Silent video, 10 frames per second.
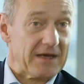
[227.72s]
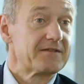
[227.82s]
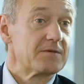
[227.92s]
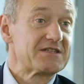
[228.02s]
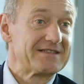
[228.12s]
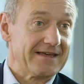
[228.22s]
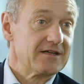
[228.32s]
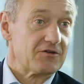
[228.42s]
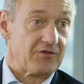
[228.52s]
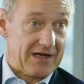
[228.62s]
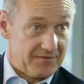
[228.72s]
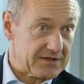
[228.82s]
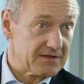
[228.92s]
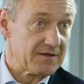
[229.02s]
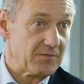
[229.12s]
make them stay
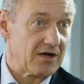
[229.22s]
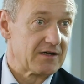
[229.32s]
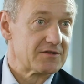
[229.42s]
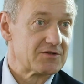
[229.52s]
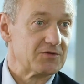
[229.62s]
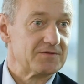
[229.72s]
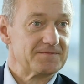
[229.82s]
relevant in the market too.